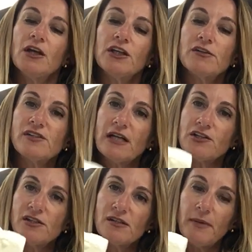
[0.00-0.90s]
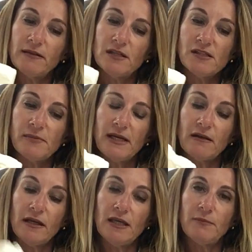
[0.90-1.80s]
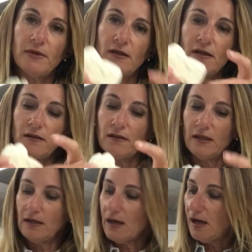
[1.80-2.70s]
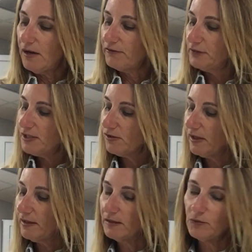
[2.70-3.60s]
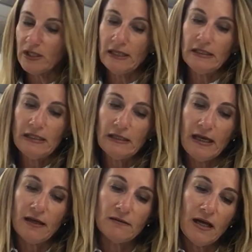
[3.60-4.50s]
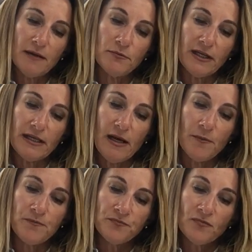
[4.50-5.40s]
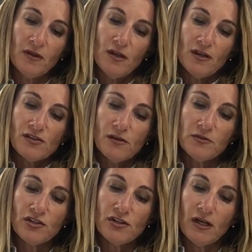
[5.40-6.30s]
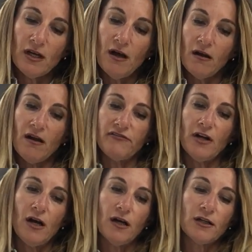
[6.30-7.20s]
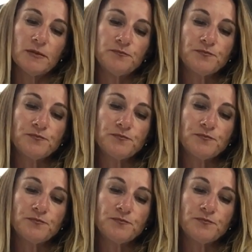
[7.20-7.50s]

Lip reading: you know, sections about this big, and I keep it in the freezer, and then when I need it, I bring it out. So I'm just gonna cut off a hunk.